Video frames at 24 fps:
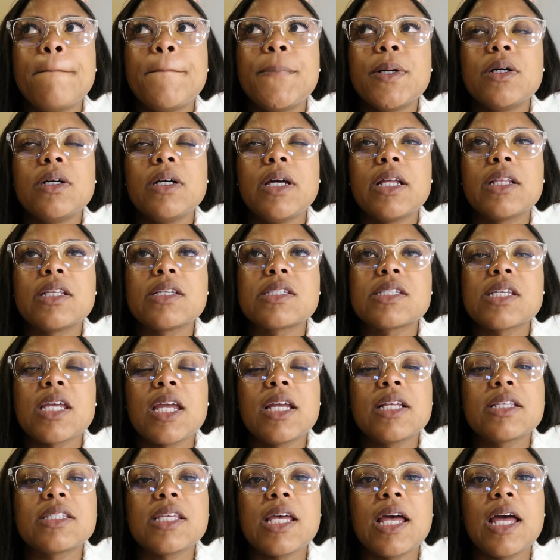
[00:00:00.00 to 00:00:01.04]
but at the
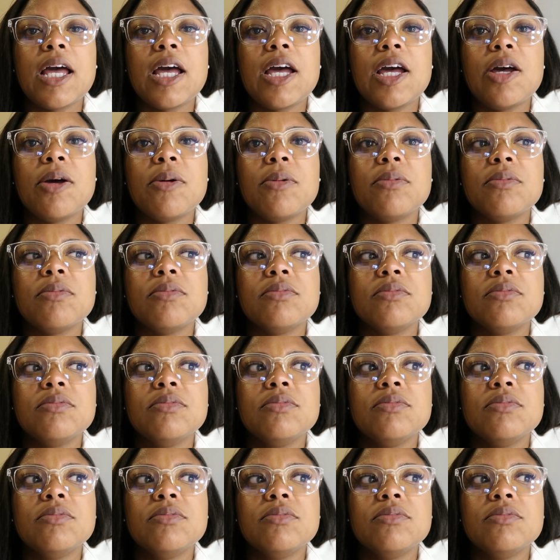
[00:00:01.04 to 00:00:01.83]
same time